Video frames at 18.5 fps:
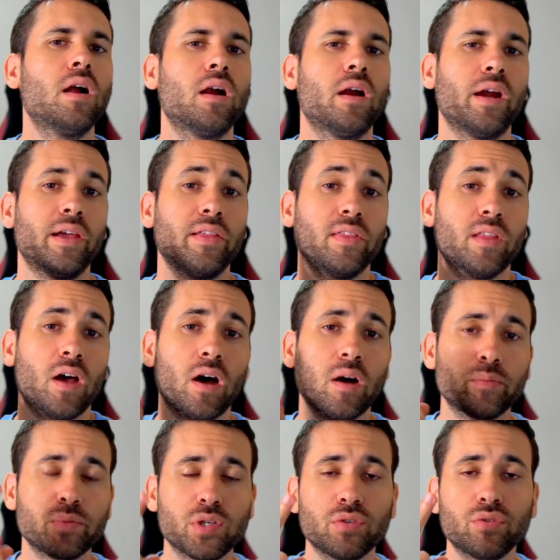All right,
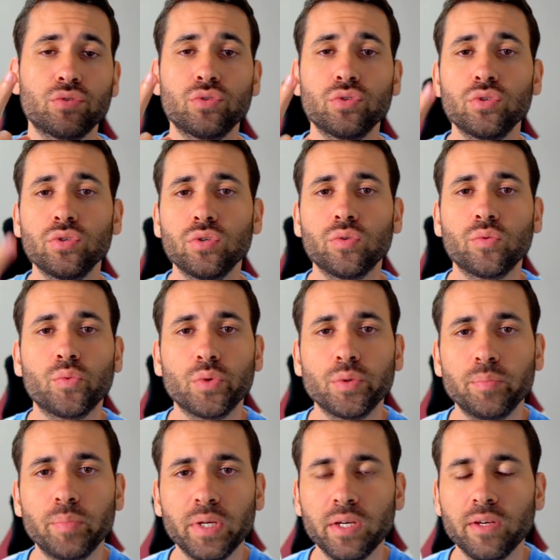option two would
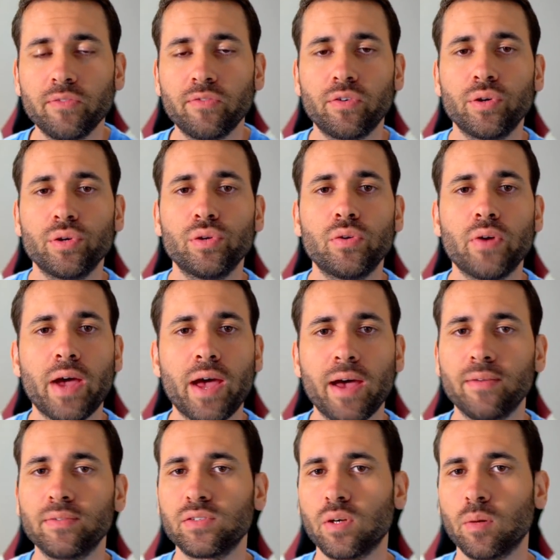be for you to
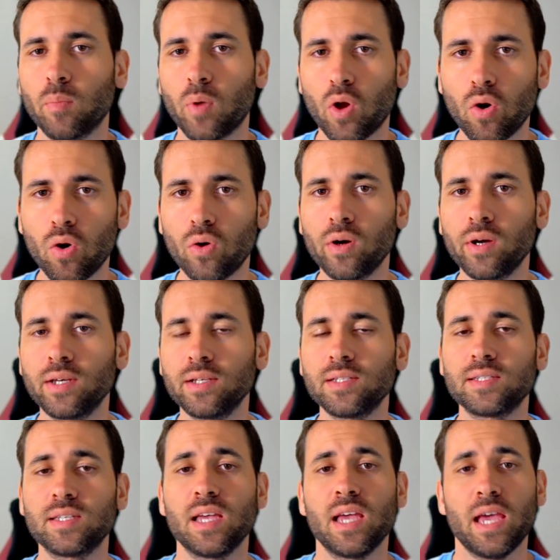have some
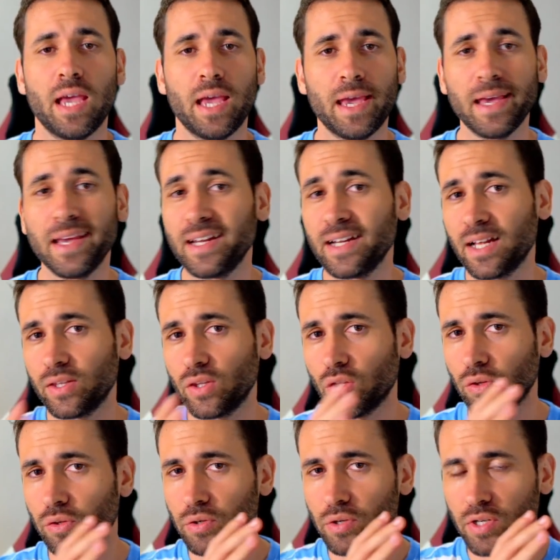coins in
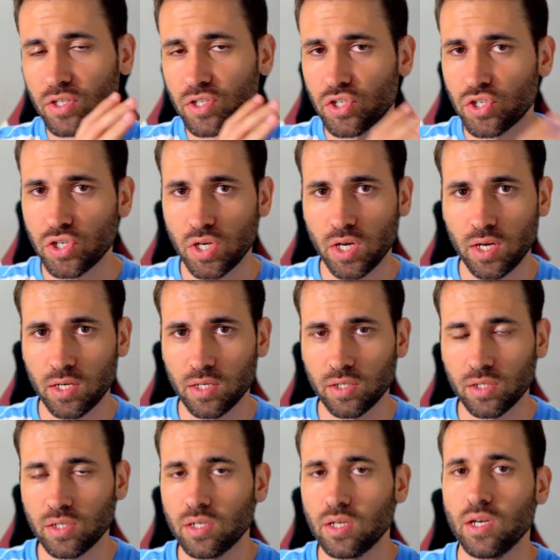another
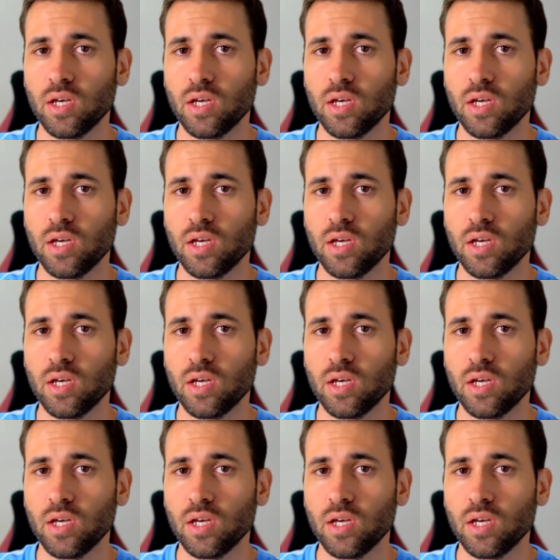exchange.